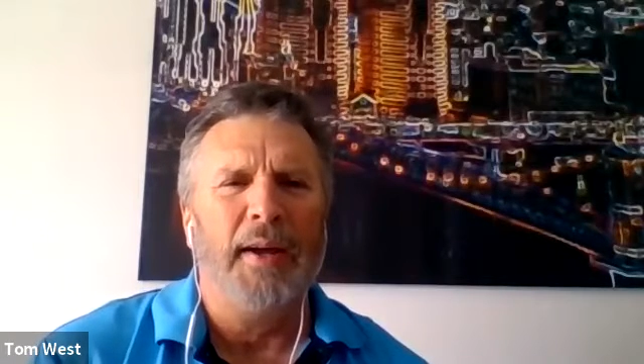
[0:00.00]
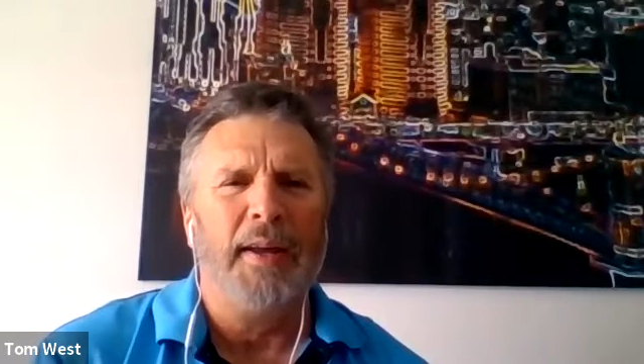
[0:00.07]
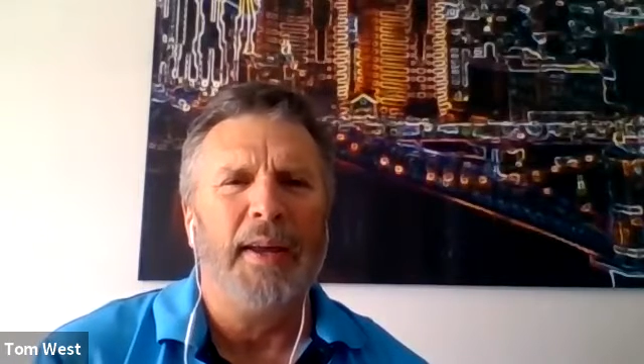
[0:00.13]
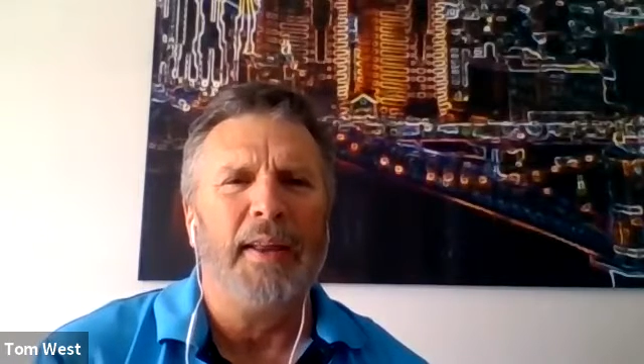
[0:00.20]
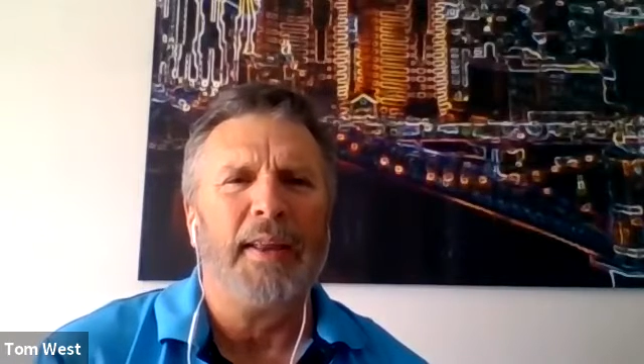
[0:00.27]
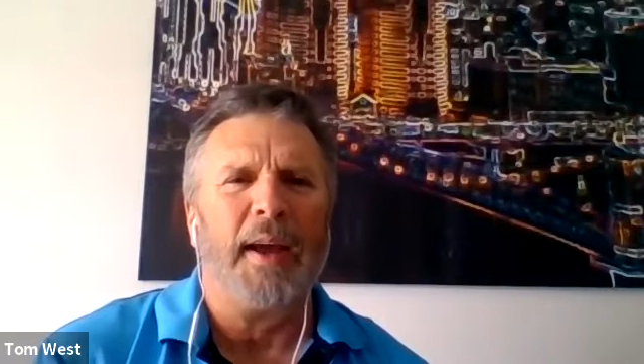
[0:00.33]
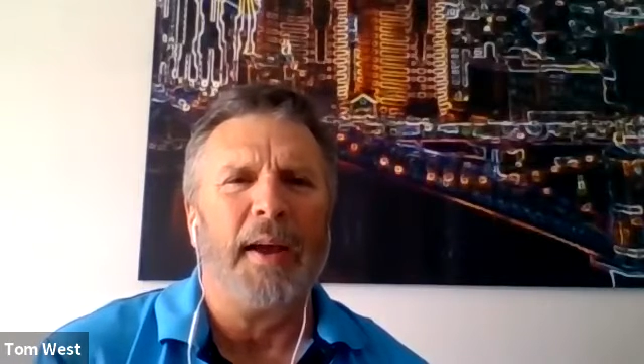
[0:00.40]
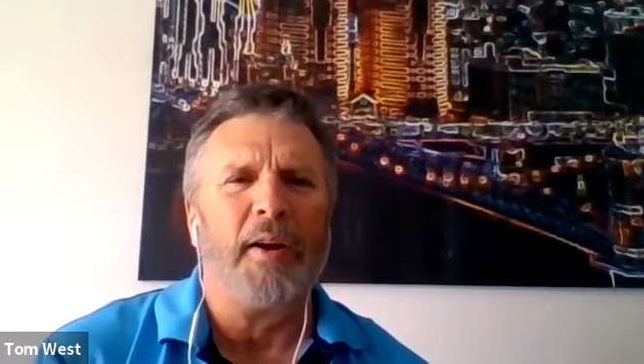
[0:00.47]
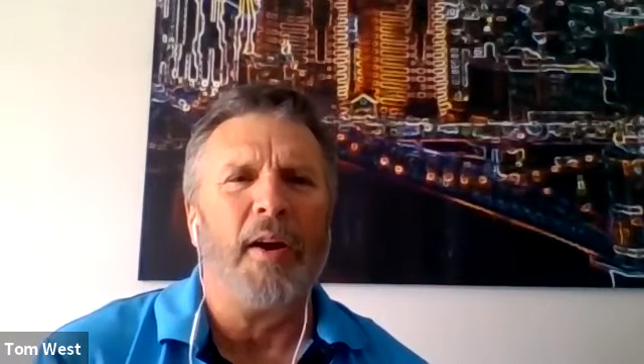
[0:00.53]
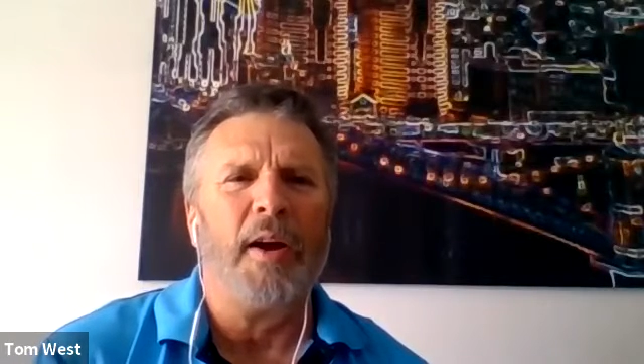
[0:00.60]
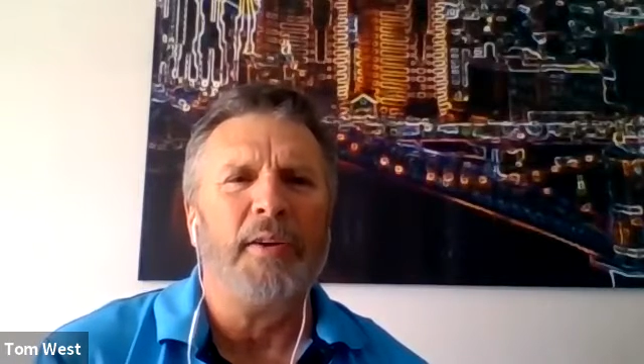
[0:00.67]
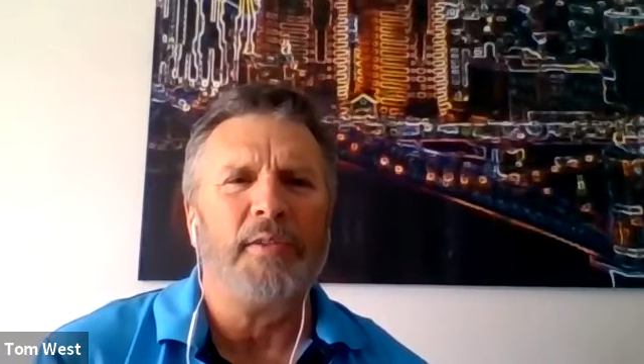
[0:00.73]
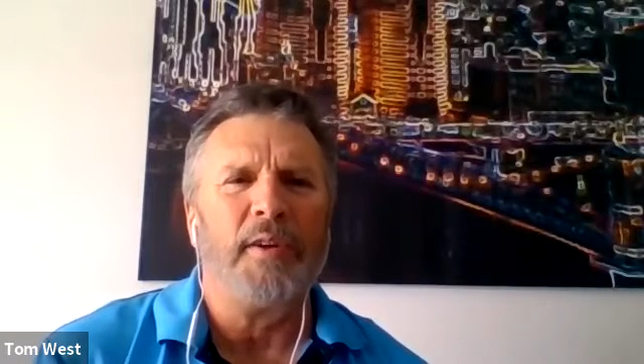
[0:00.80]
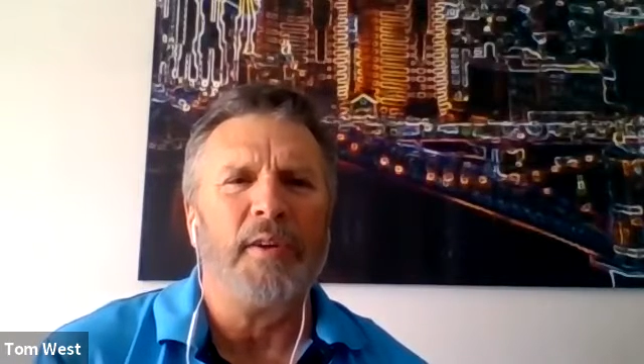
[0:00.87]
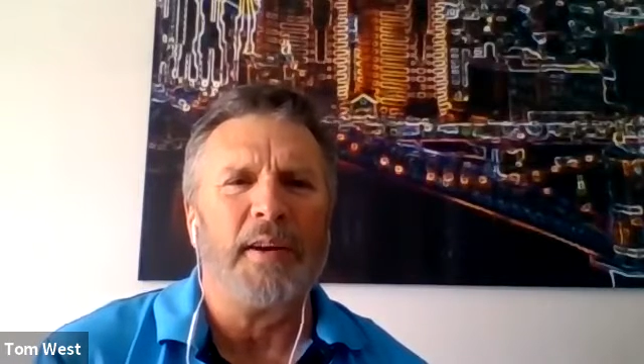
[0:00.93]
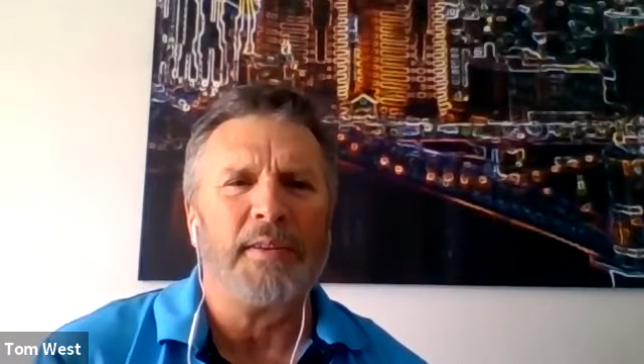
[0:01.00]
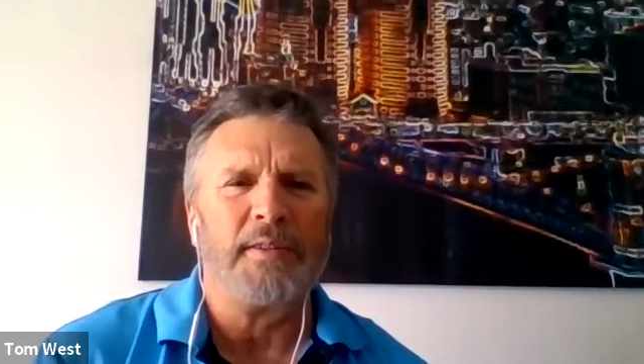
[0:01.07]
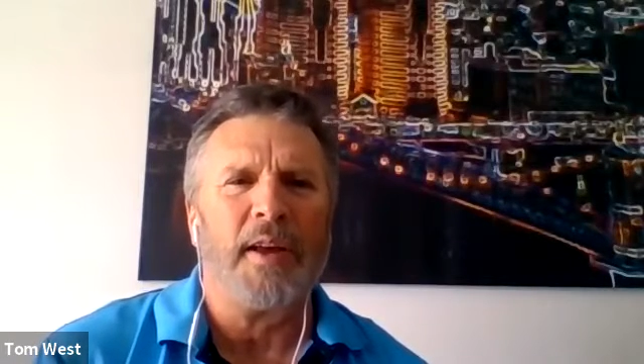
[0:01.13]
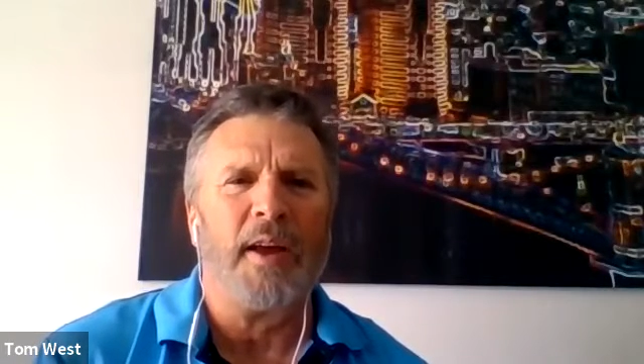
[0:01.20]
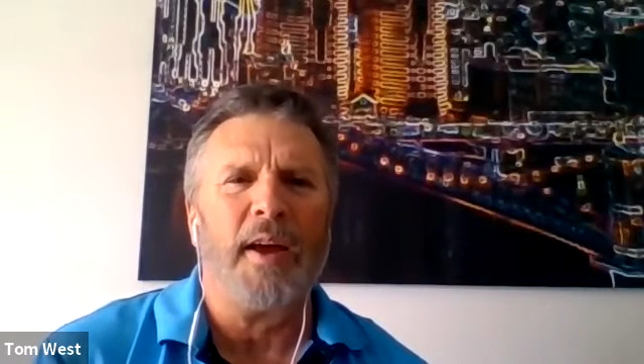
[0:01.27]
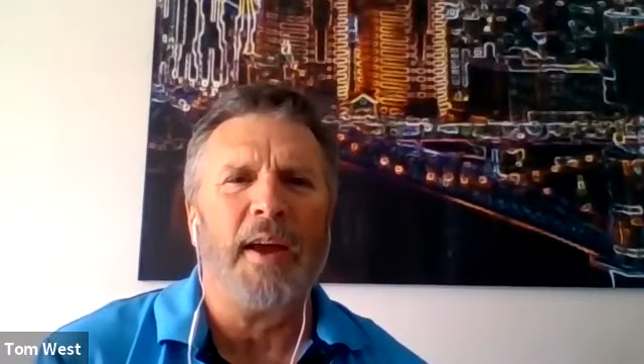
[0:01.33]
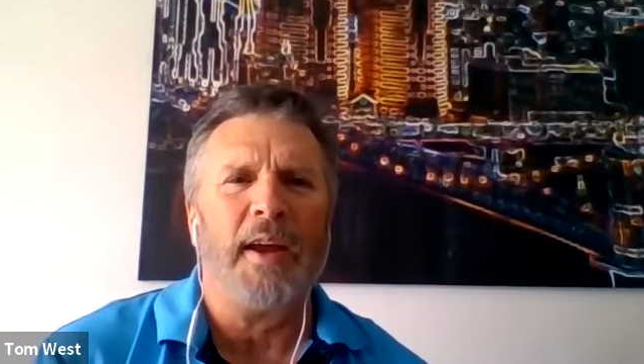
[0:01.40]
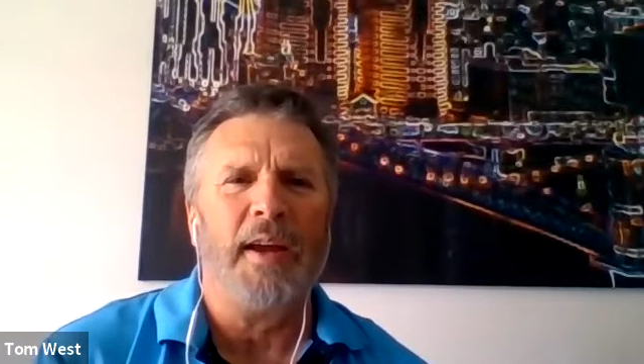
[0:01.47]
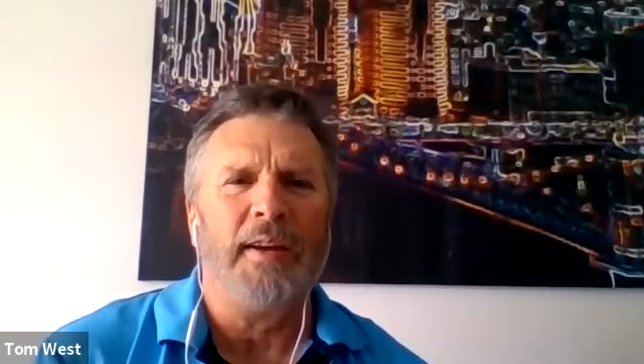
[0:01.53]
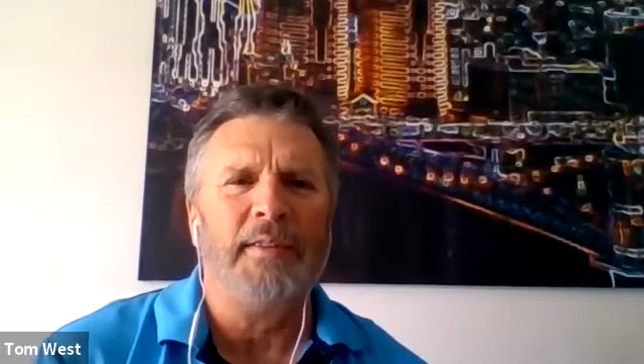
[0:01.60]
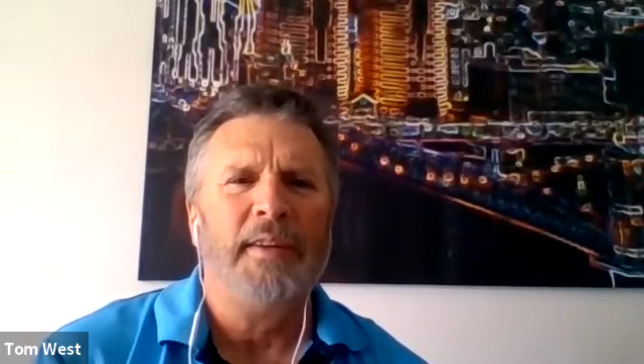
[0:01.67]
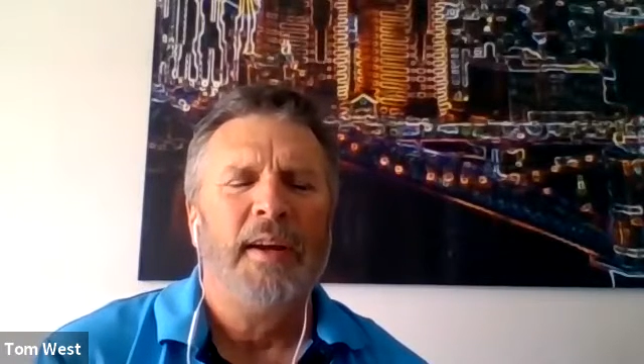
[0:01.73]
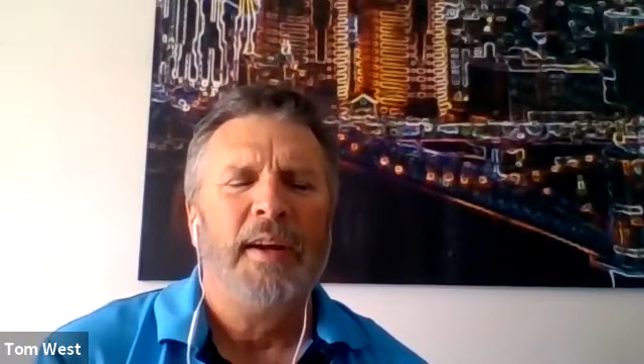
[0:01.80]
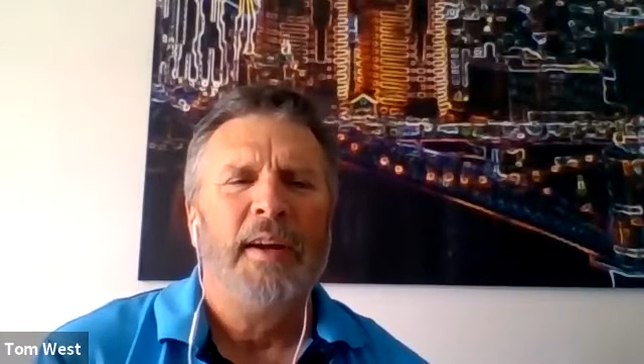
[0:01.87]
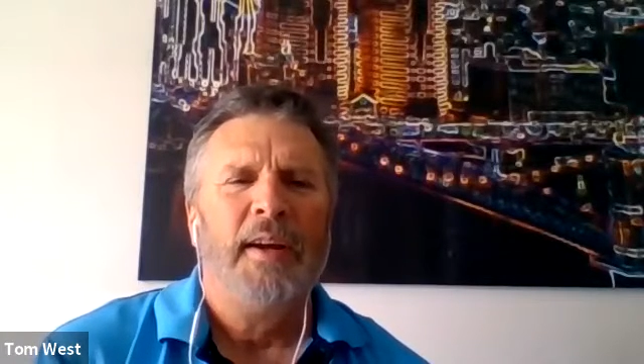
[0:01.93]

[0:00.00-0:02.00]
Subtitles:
get that contract signed